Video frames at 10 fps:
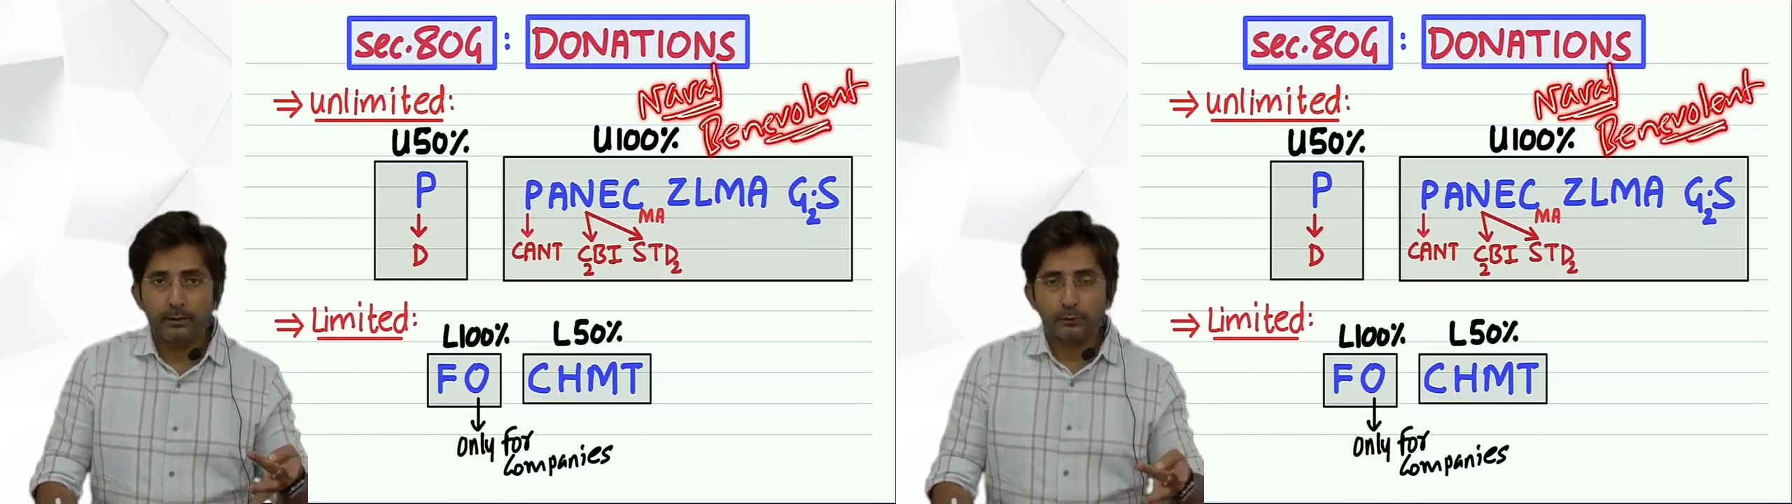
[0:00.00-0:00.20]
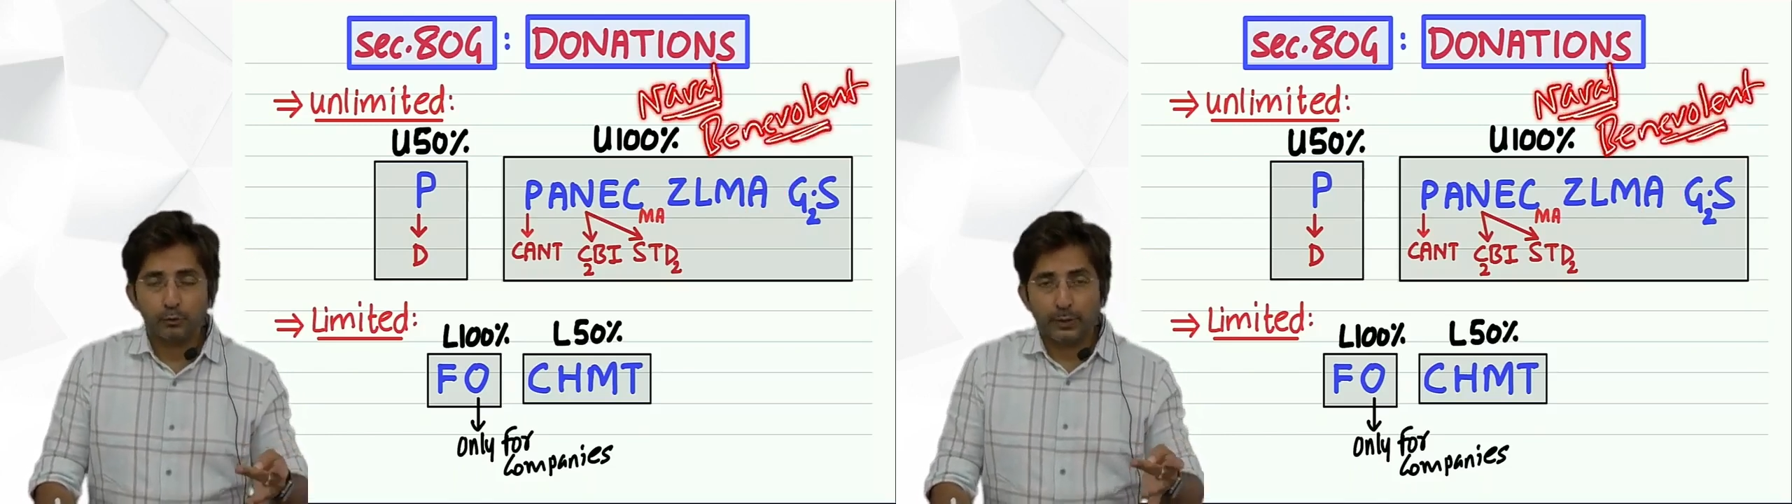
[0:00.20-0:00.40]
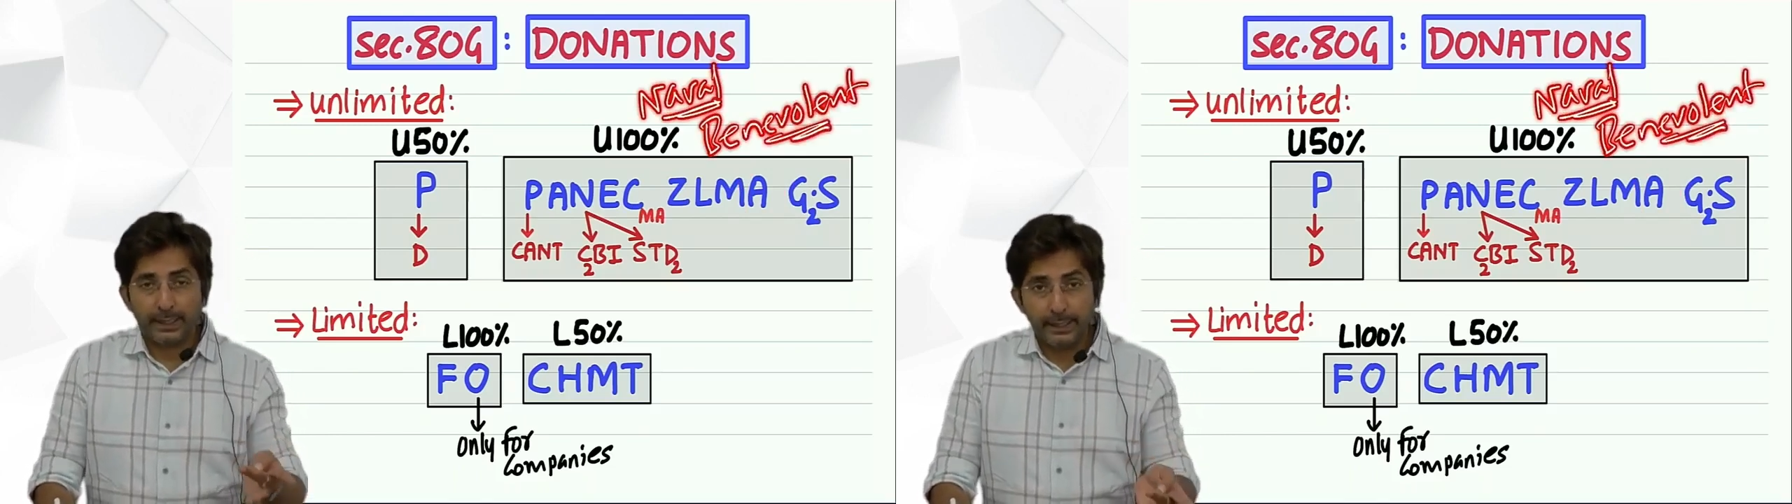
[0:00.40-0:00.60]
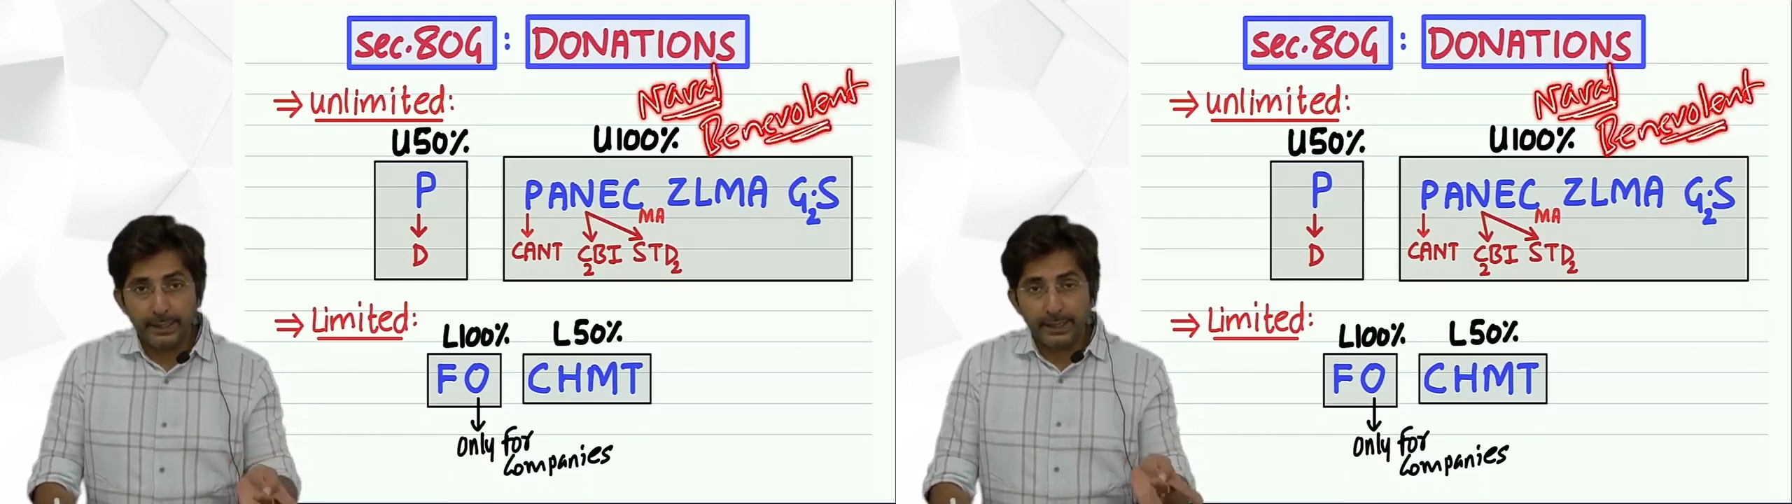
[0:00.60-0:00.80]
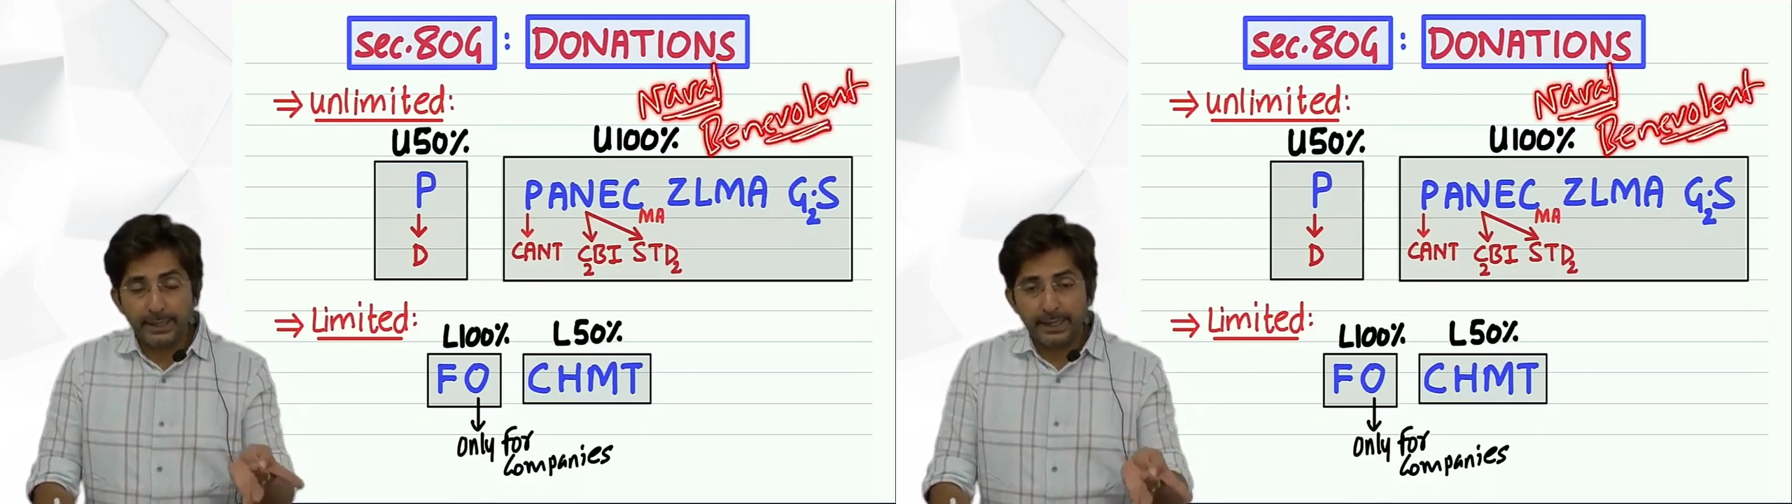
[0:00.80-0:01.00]
So
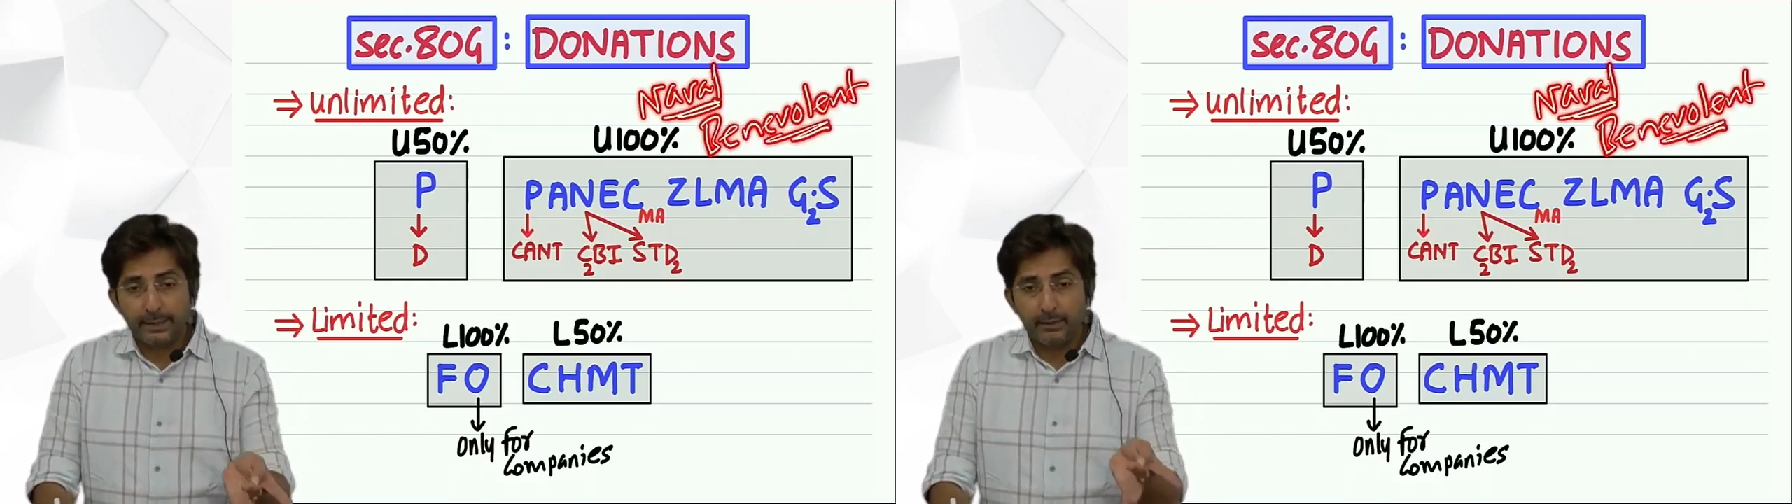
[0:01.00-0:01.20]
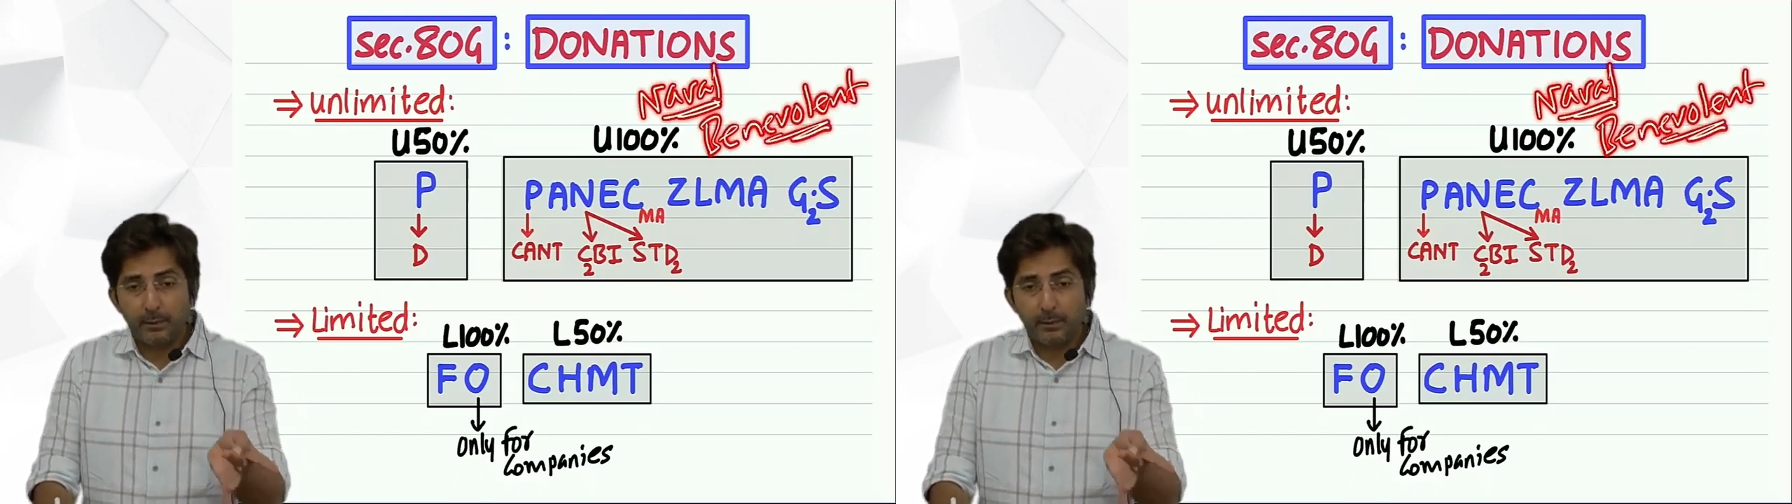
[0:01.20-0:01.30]
Indian Naval